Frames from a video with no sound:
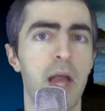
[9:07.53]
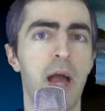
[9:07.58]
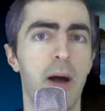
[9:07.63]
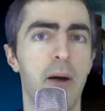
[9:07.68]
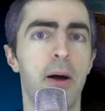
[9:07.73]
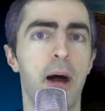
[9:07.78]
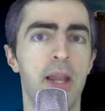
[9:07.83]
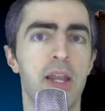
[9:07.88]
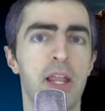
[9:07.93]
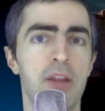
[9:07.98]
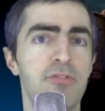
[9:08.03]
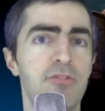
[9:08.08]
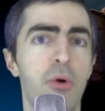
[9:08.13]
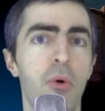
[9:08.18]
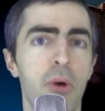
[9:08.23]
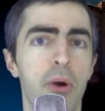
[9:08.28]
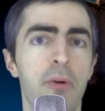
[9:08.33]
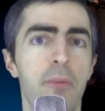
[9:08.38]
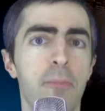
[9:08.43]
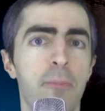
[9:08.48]
Yeah, I need
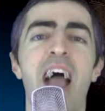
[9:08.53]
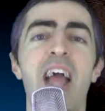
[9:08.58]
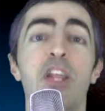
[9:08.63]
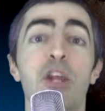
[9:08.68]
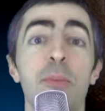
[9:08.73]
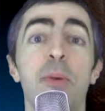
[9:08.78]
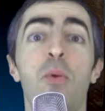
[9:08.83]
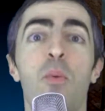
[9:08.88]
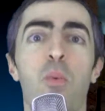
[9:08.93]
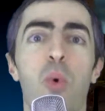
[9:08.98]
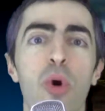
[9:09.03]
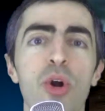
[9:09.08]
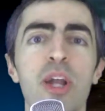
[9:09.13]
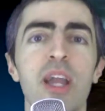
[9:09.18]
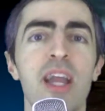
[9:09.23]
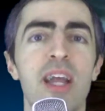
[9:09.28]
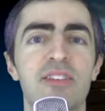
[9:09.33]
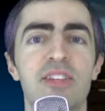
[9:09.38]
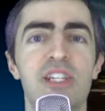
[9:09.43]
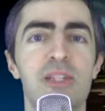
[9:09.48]
four. And you'll be
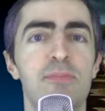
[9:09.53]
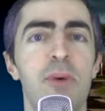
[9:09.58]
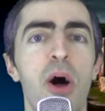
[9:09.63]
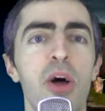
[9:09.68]
working at this